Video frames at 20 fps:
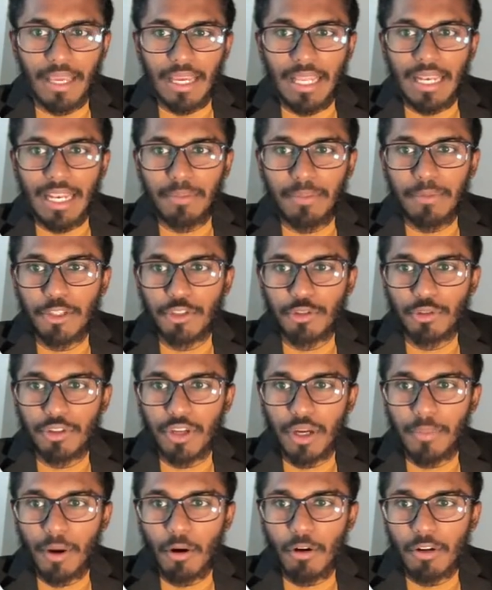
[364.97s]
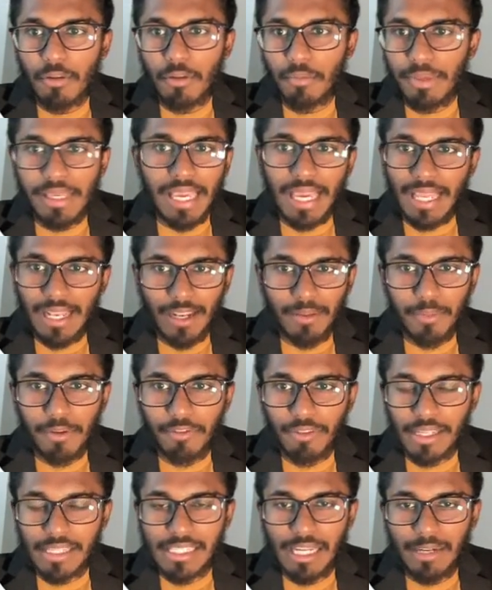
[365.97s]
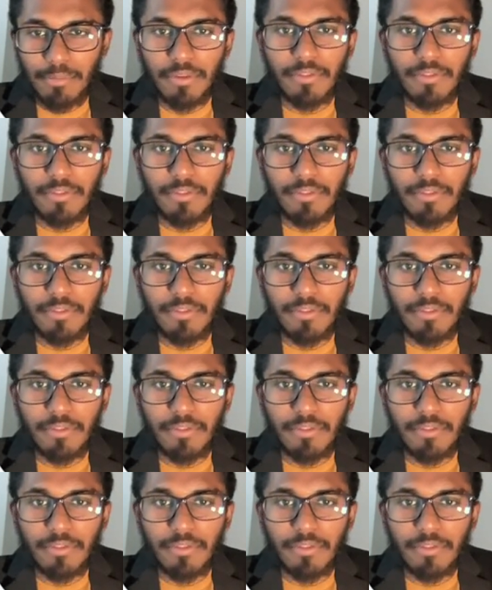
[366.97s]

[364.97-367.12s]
let me show you about BLLB. For example,